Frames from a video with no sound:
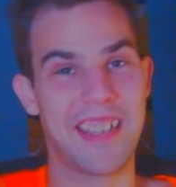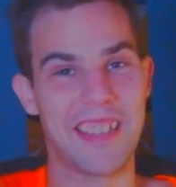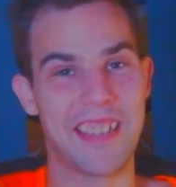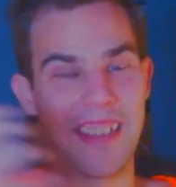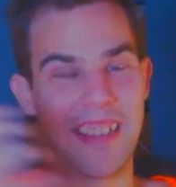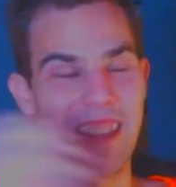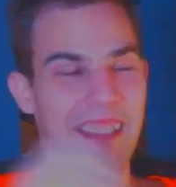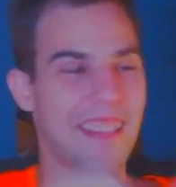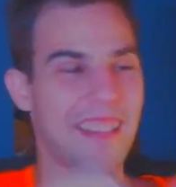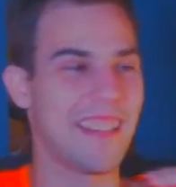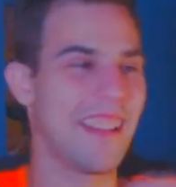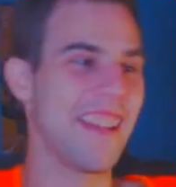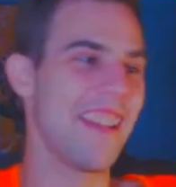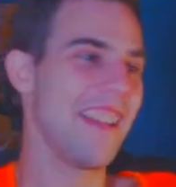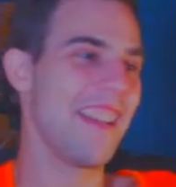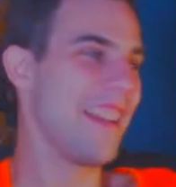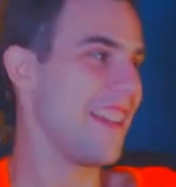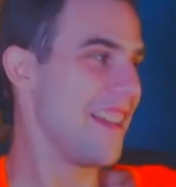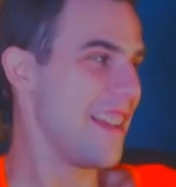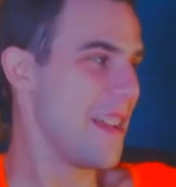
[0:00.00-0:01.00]
in it.
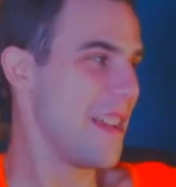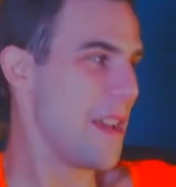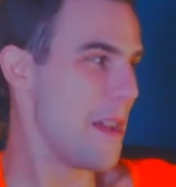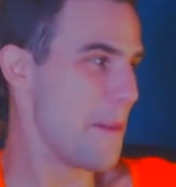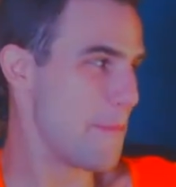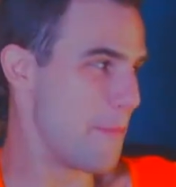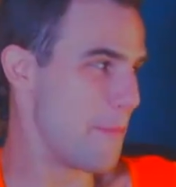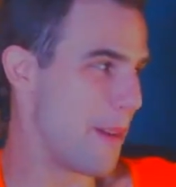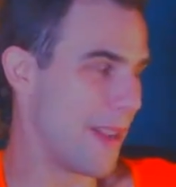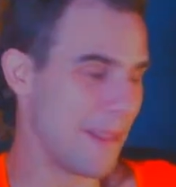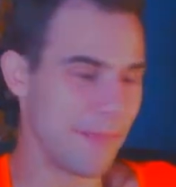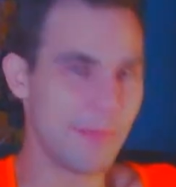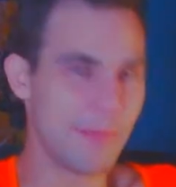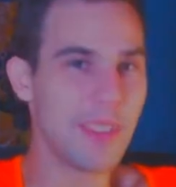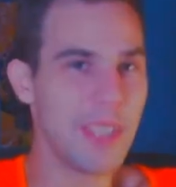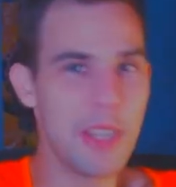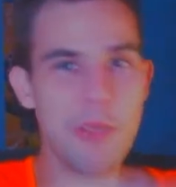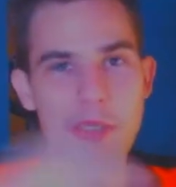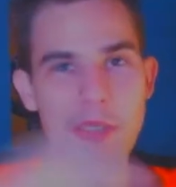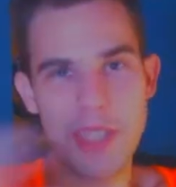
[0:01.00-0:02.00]
But
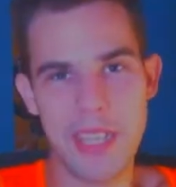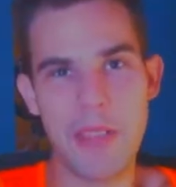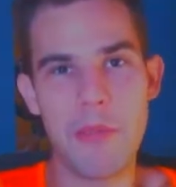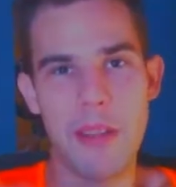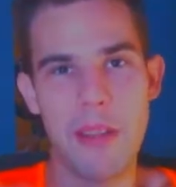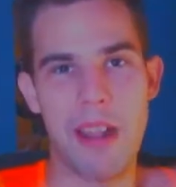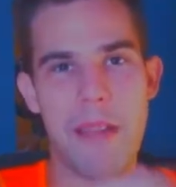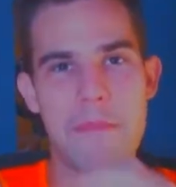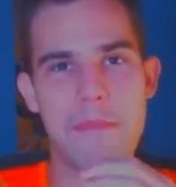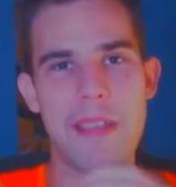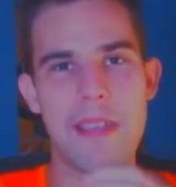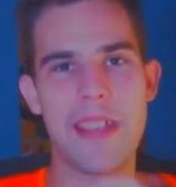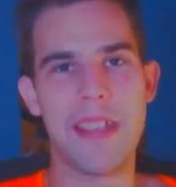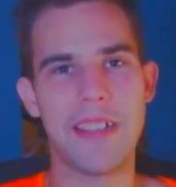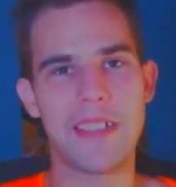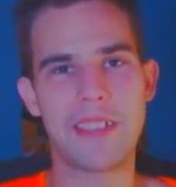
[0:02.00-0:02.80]
you see what I mean.